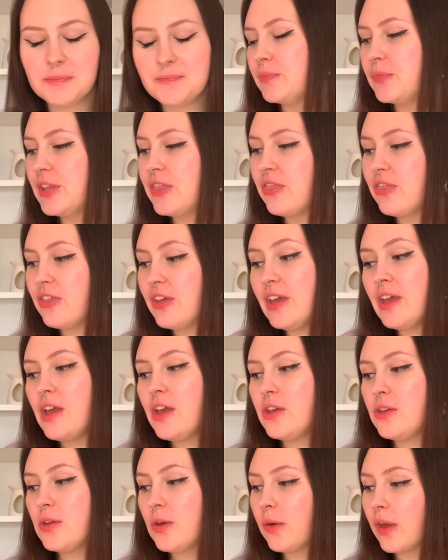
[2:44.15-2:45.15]
With
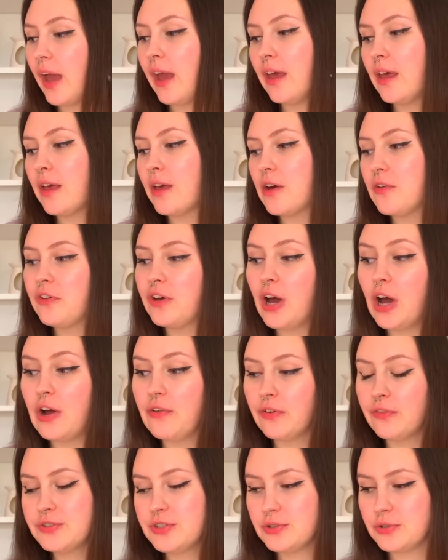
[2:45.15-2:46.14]
the UK cover, I've
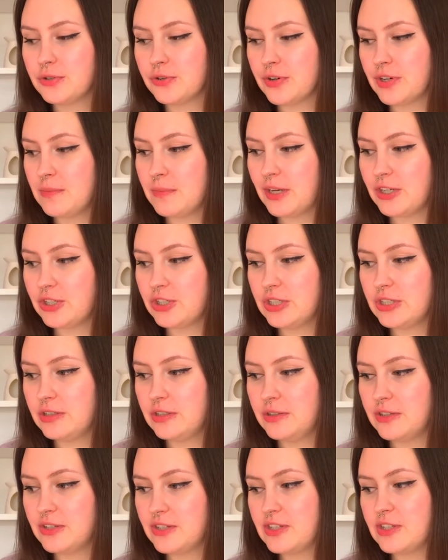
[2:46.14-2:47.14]
obviously already mentioned
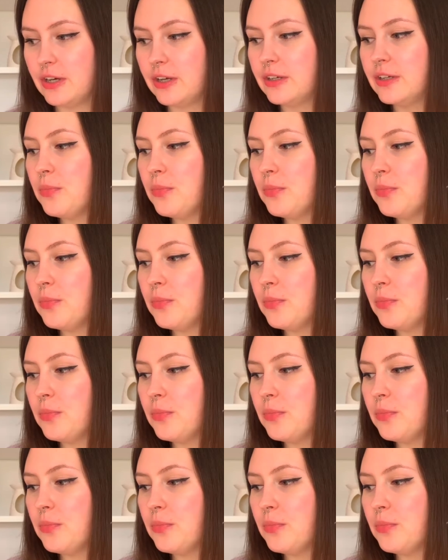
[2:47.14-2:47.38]
the sun,